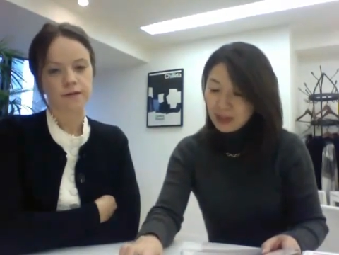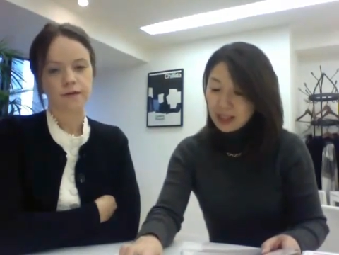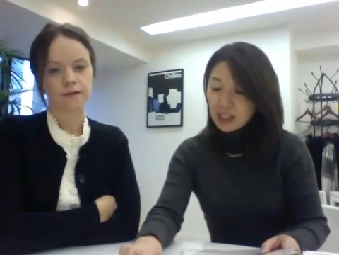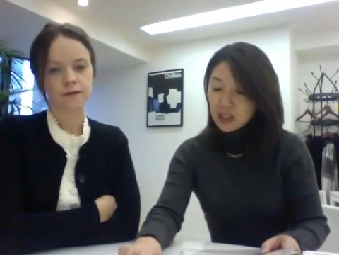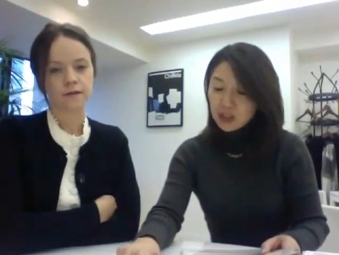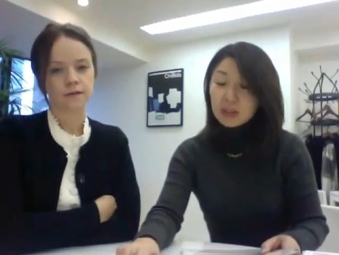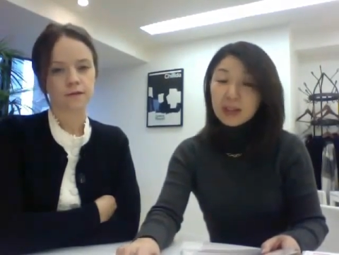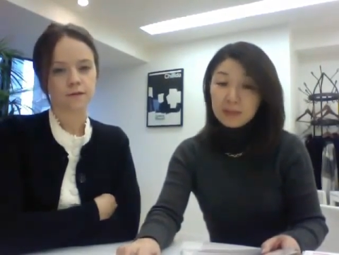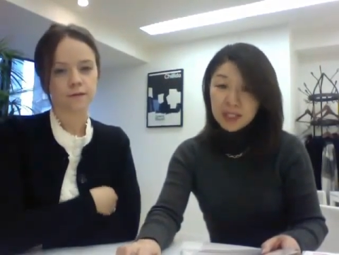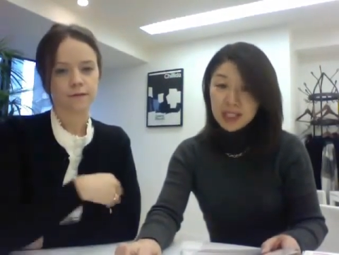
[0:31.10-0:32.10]
Speaker 1: casual
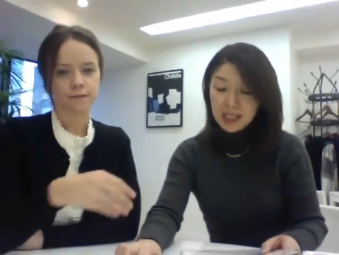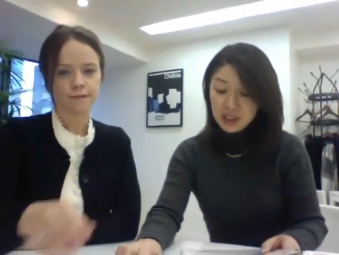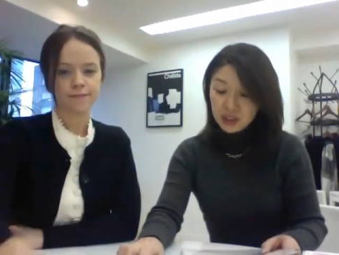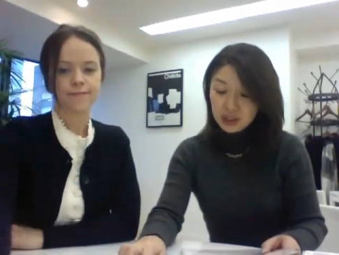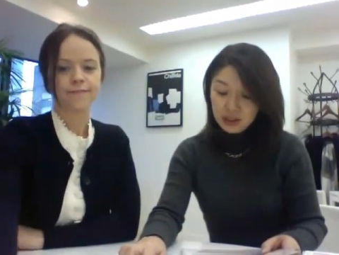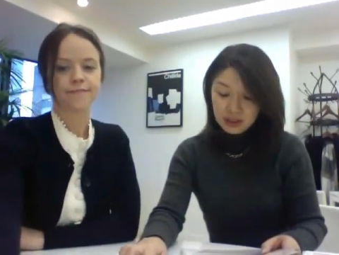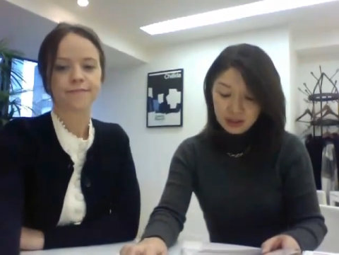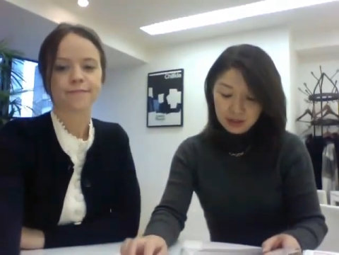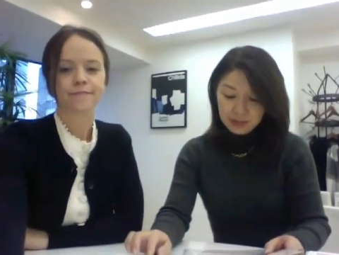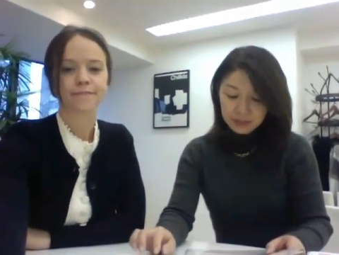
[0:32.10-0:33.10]
conversation,
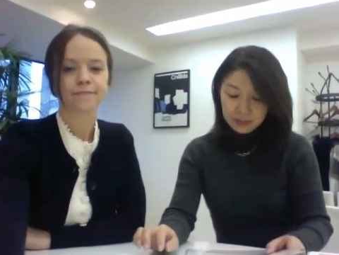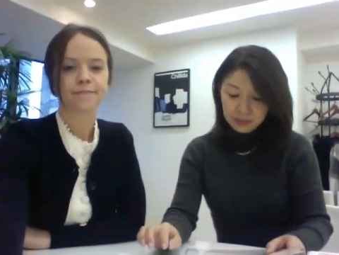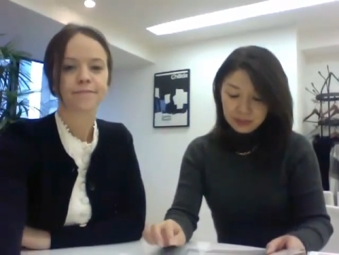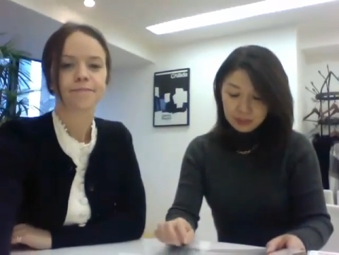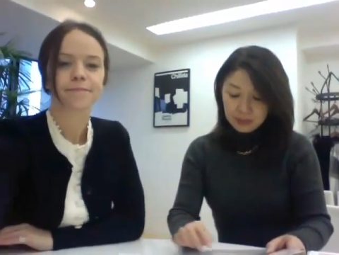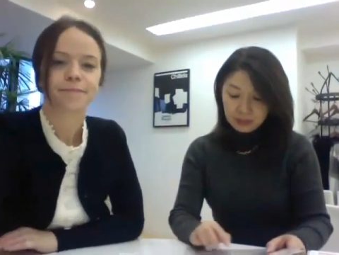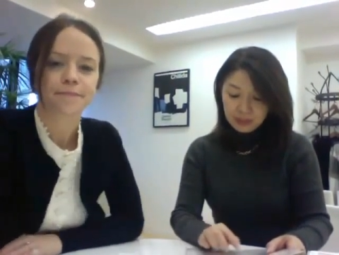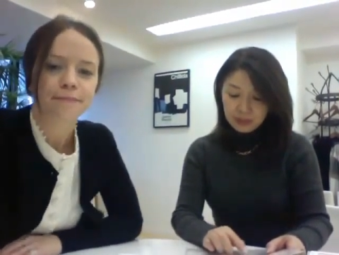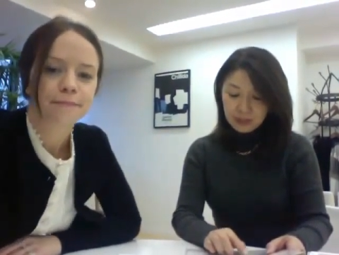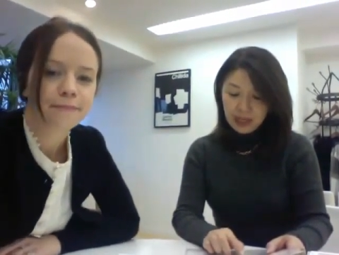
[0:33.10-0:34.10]

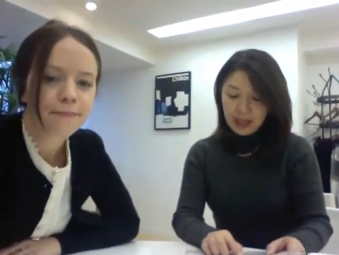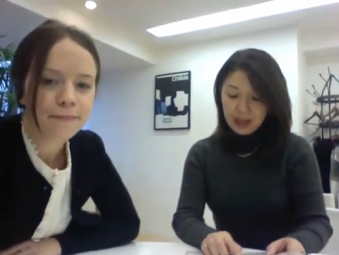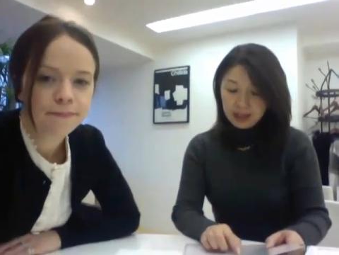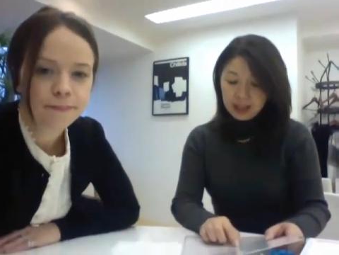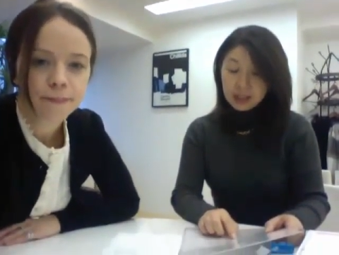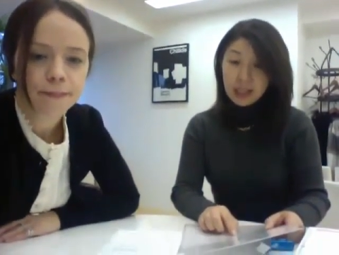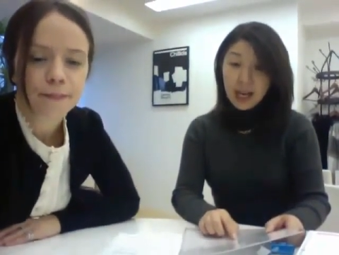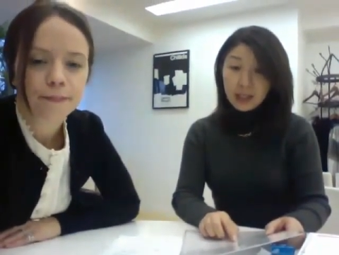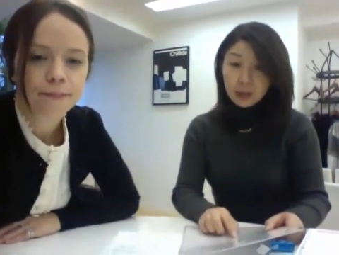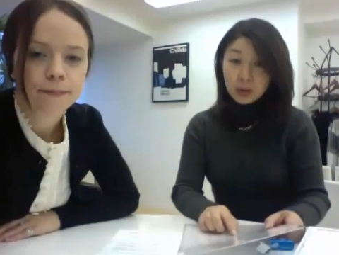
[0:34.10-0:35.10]
mm-hmm. and the
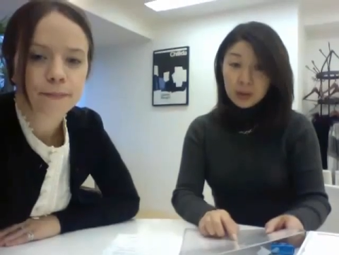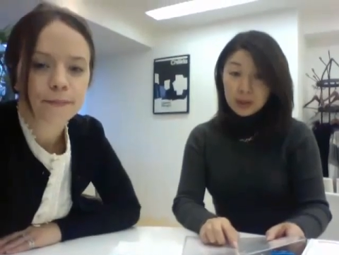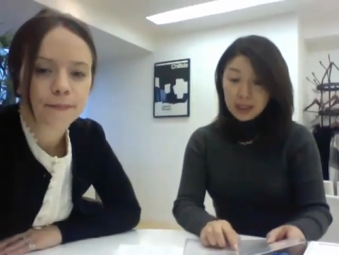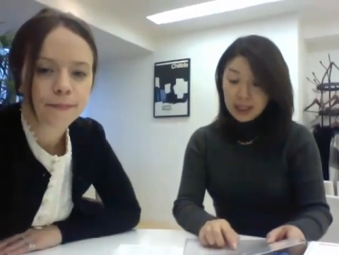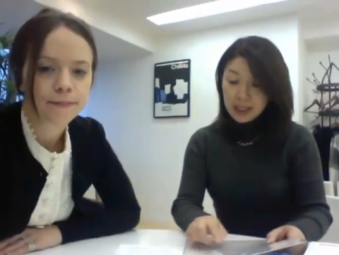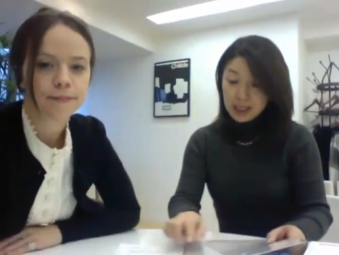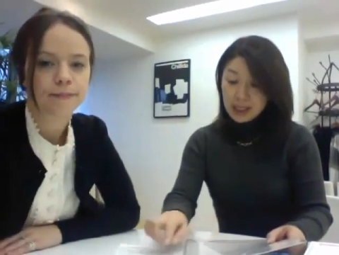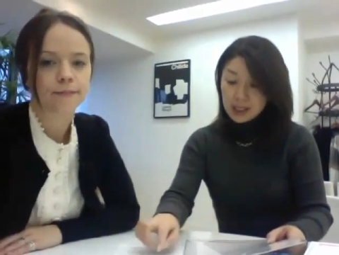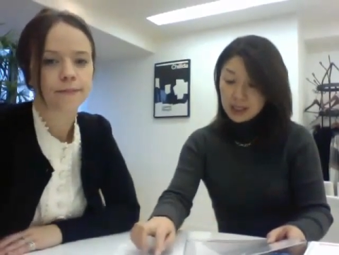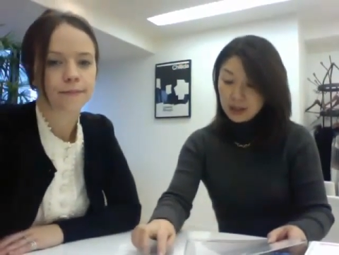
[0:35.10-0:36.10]
title
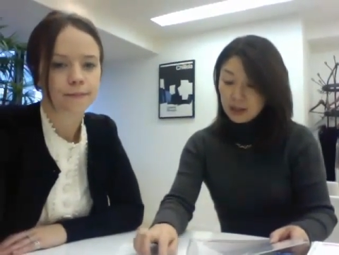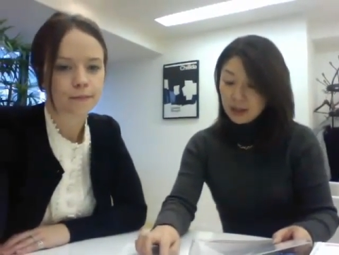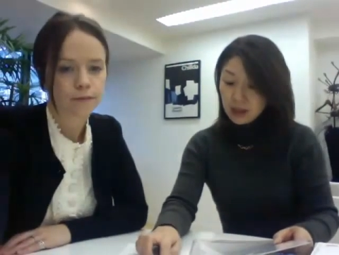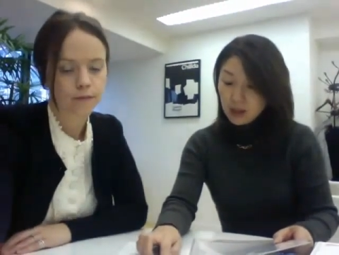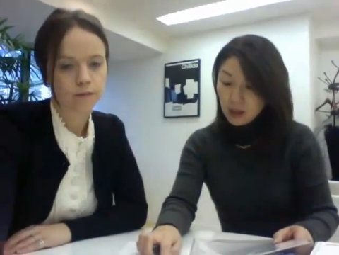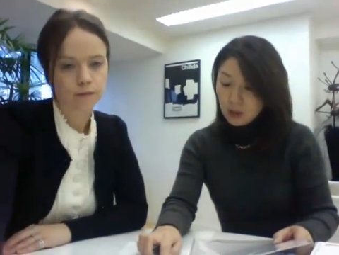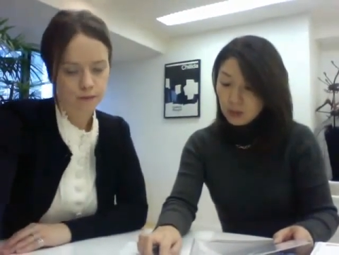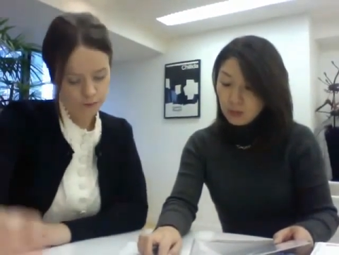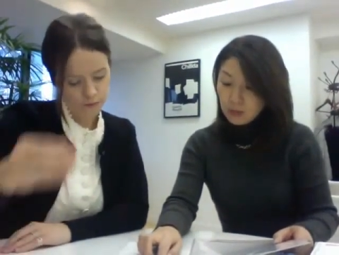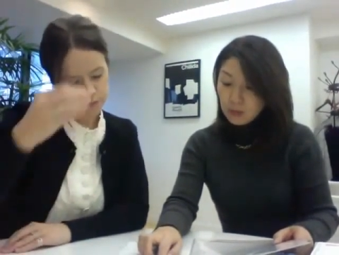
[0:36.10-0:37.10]
is
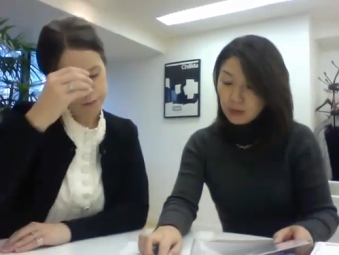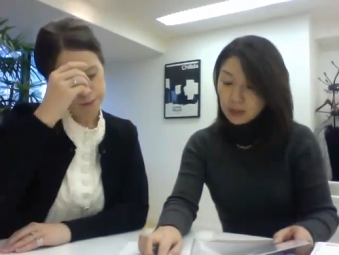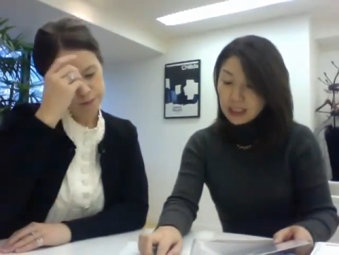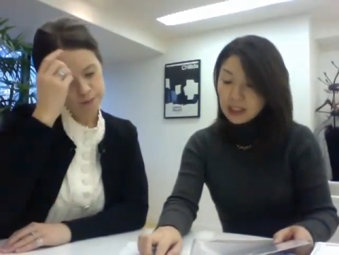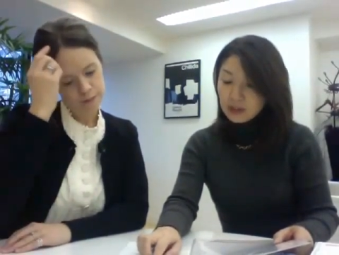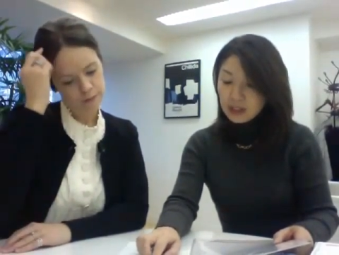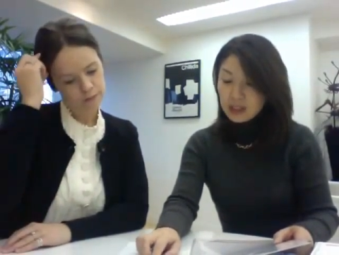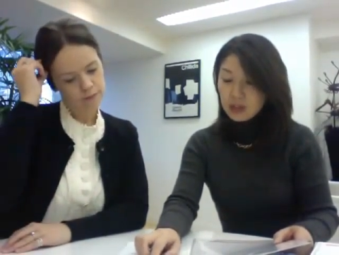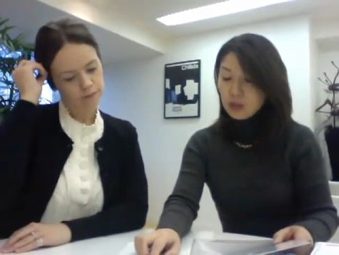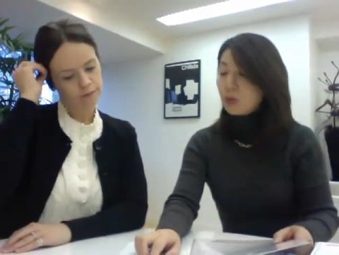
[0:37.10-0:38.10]
What
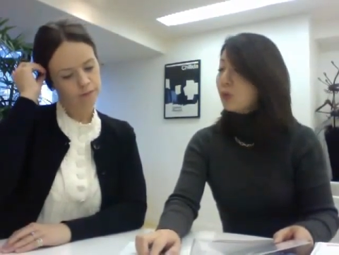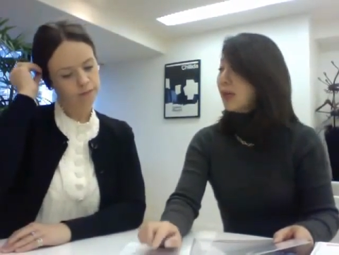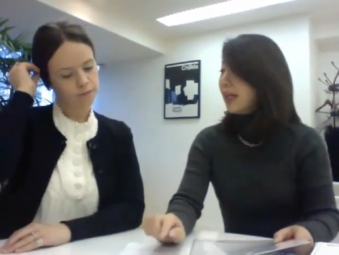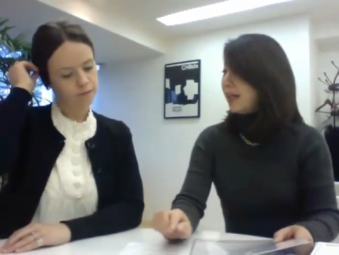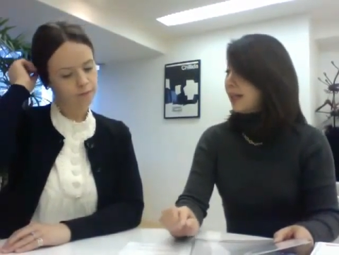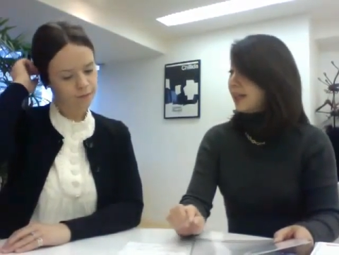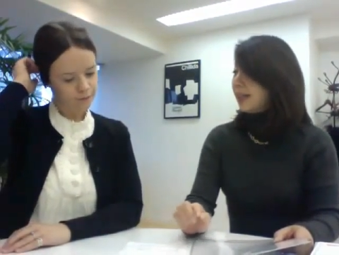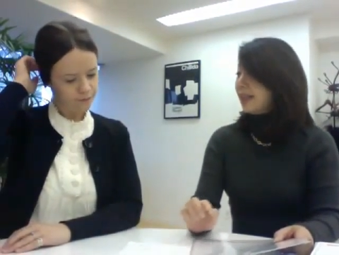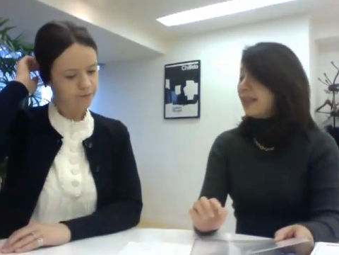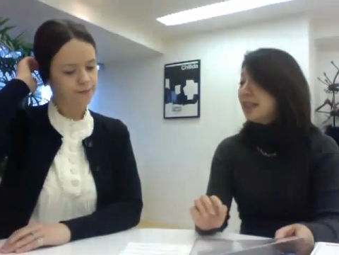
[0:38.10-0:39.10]
Interests You
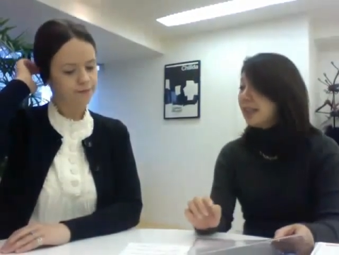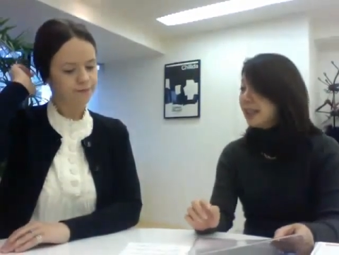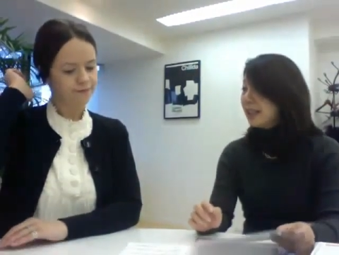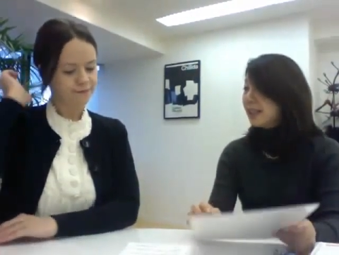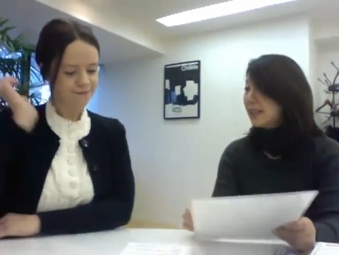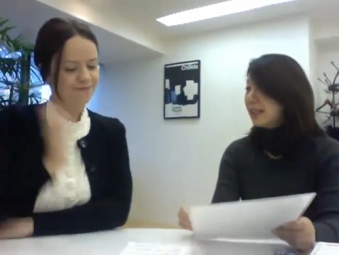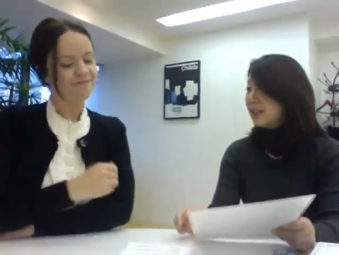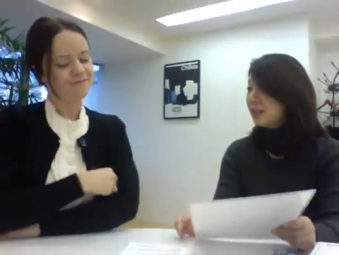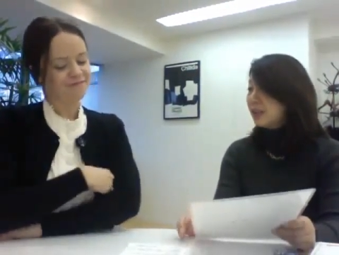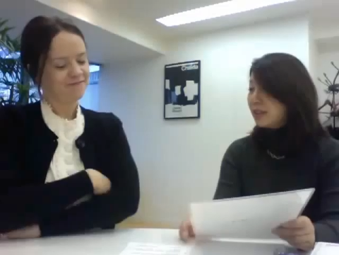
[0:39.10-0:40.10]
in? Mm-hmm.
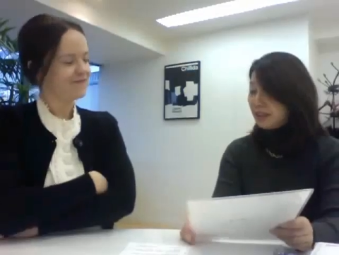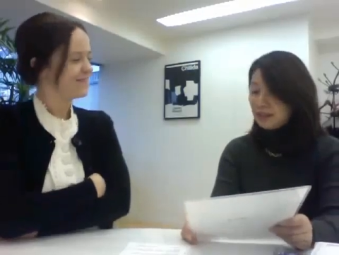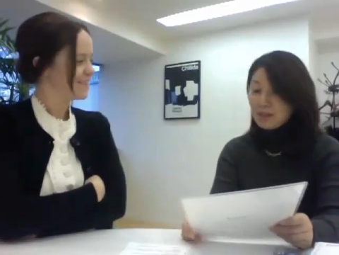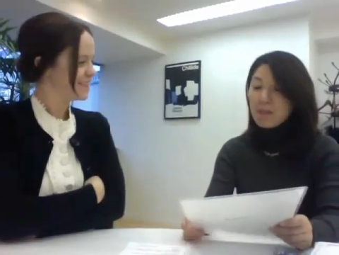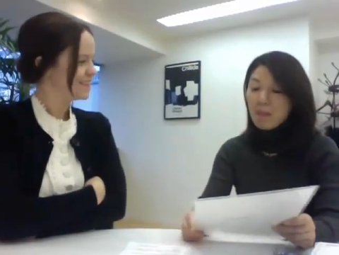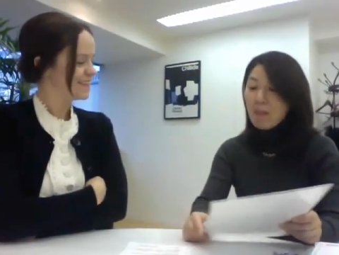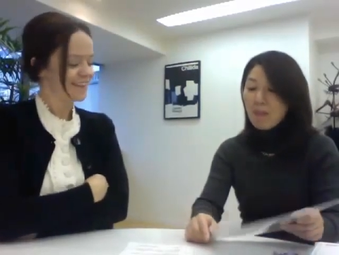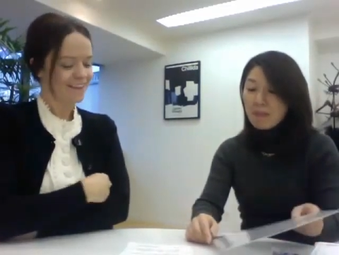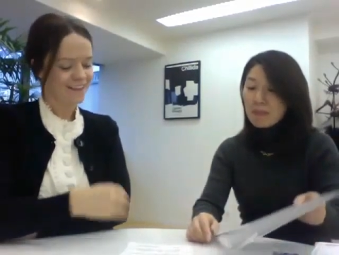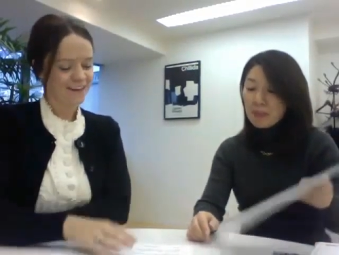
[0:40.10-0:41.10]

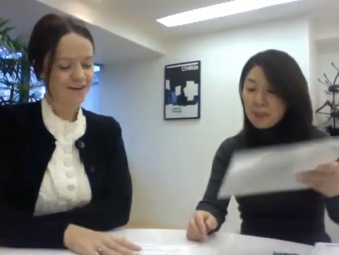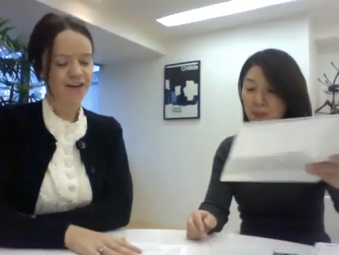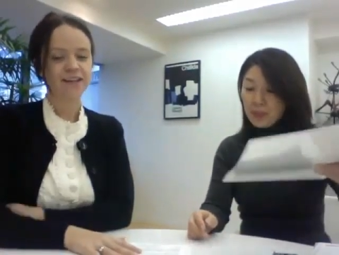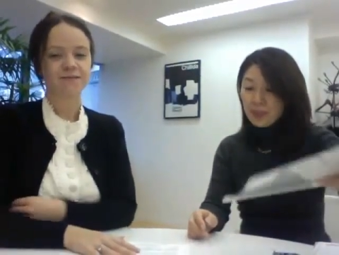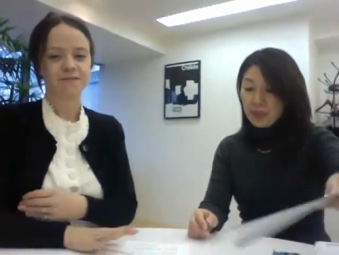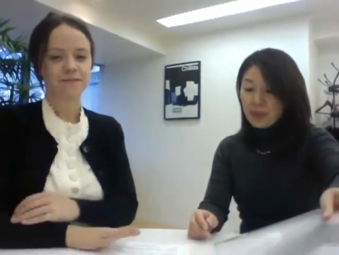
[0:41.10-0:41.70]
Go ahead.